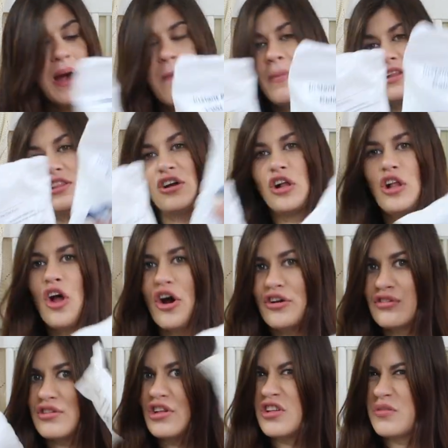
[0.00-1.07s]
but they're long,
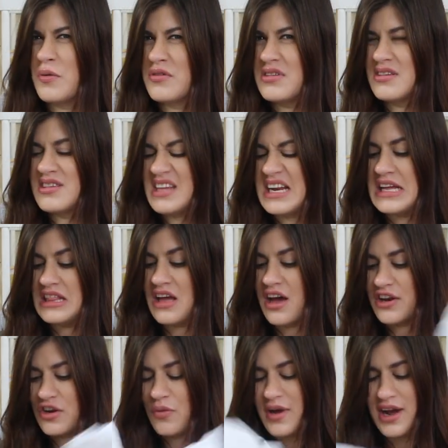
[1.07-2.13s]
so they're supposed to sit in the
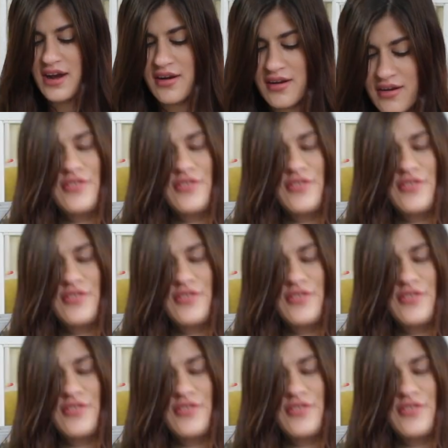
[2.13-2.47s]
underwear.